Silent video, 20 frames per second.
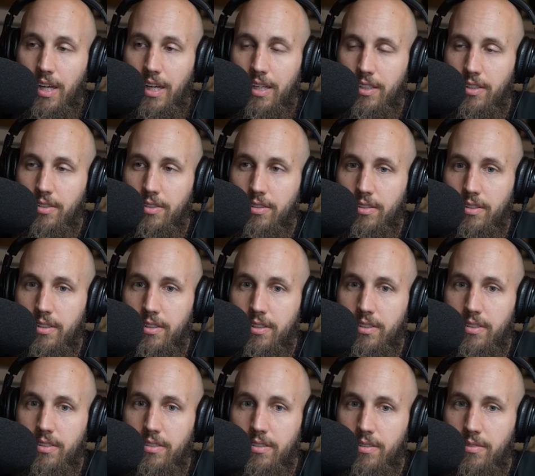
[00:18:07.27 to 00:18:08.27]
I
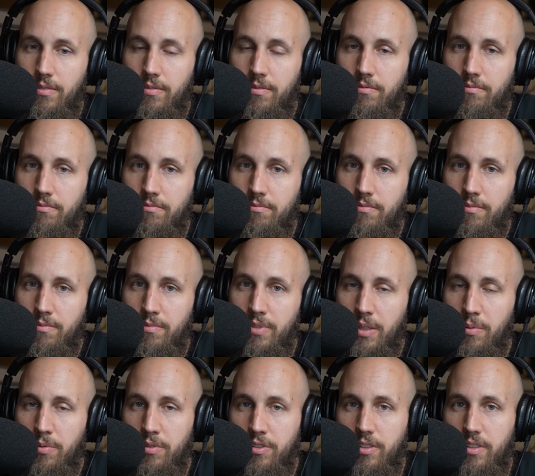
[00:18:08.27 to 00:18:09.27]
could
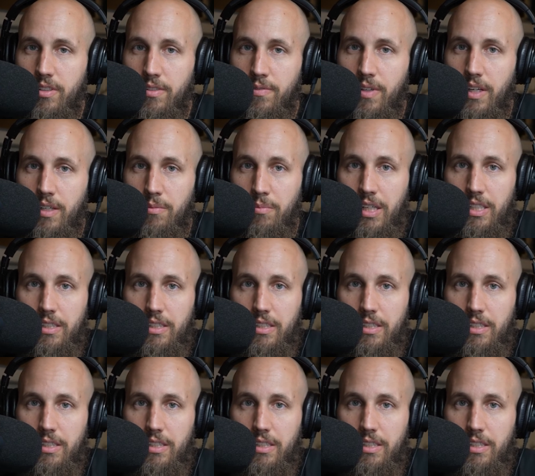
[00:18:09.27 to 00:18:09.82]
be able to defend